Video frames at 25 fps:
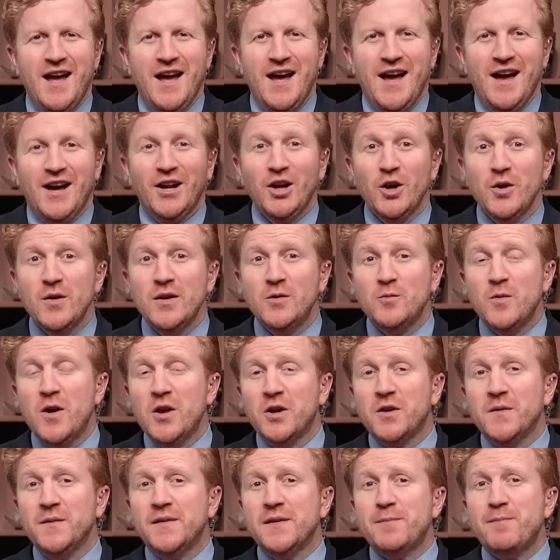Hello and
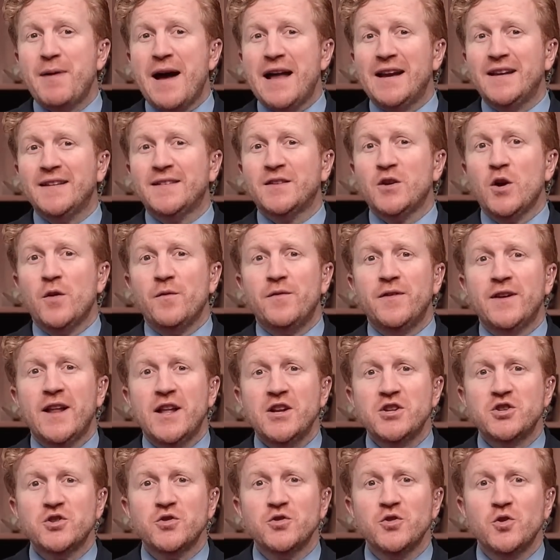welcome to Palace
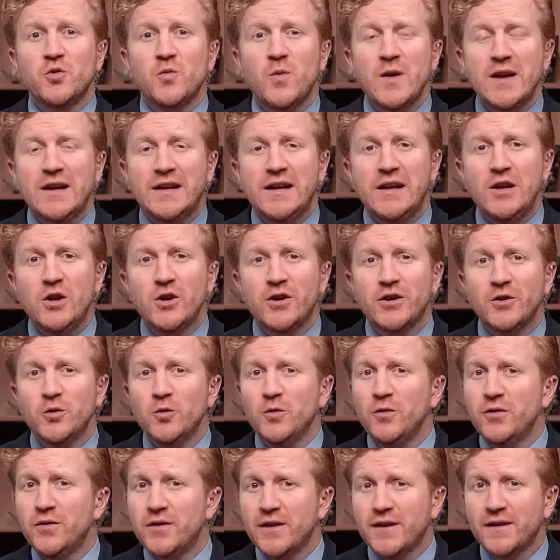Confidential, your weekly look at
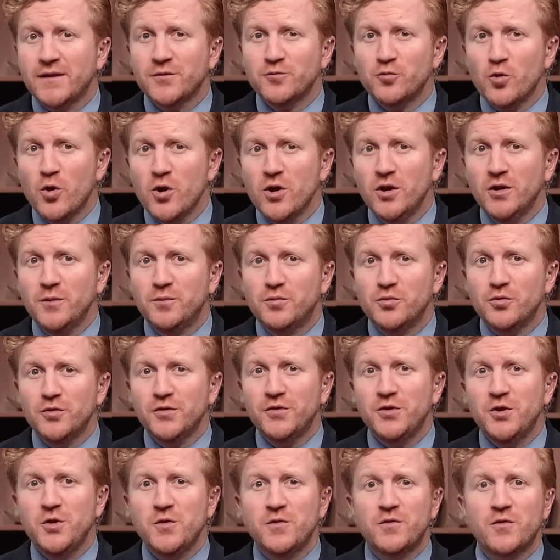all things royal,
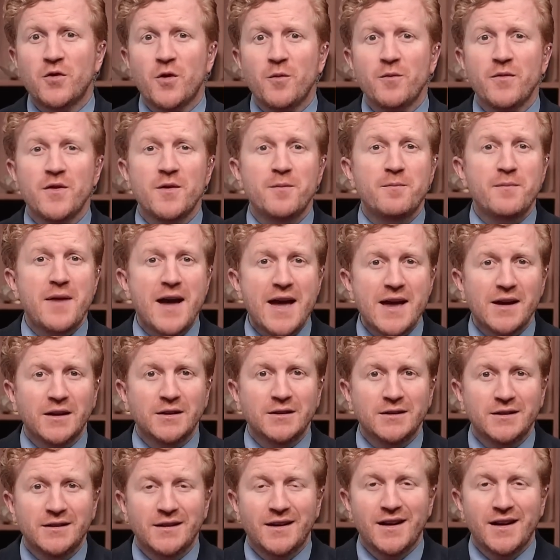brought to you from The Mail.